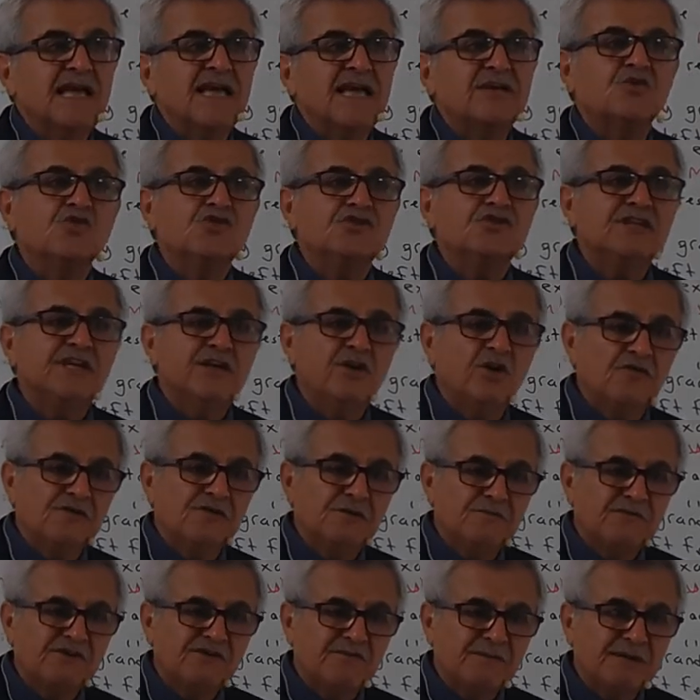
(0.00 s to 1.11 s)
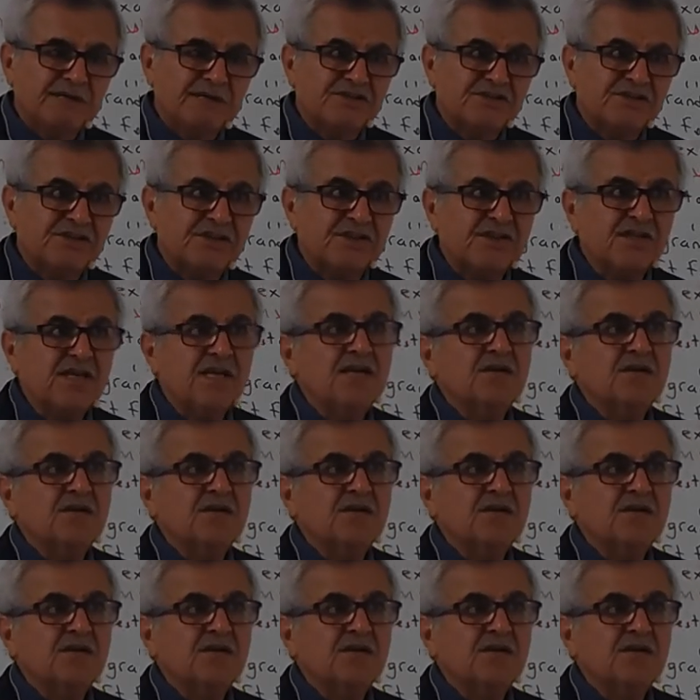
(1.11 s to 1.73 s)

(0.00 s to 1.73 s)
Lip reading: good deal of information.